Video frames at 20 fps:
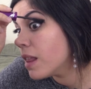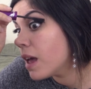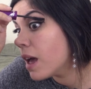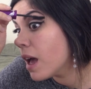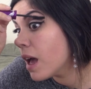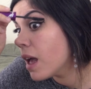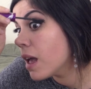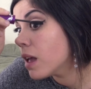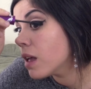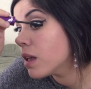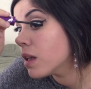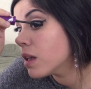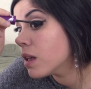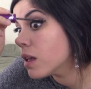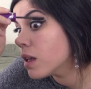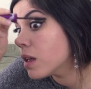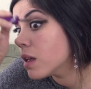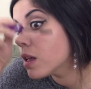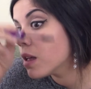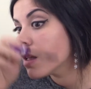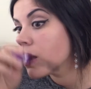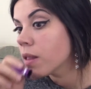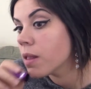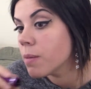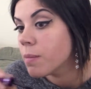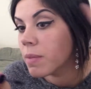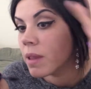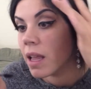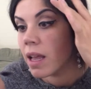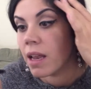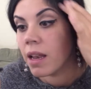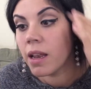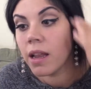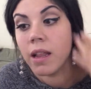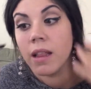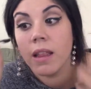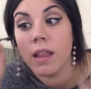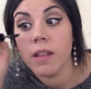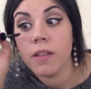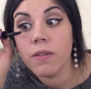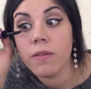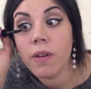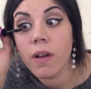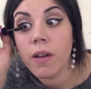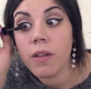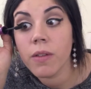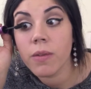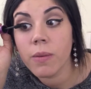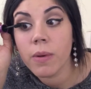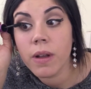that to blend in these false